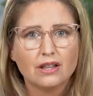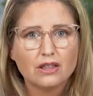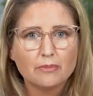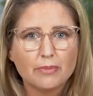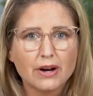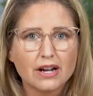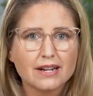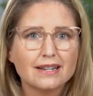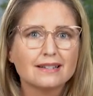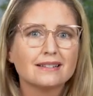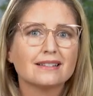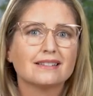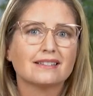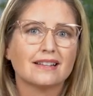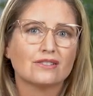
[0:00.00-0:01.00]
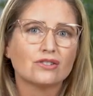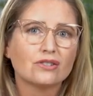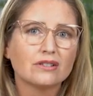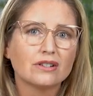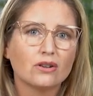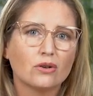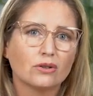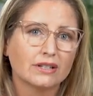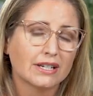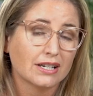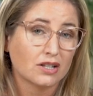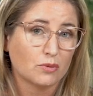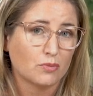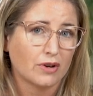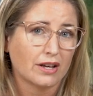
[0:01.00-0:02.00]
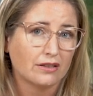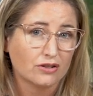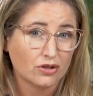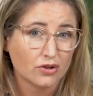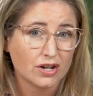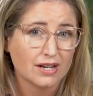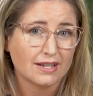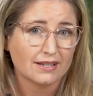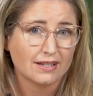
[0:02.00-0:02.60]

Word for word: The body is essentially holding its breath during a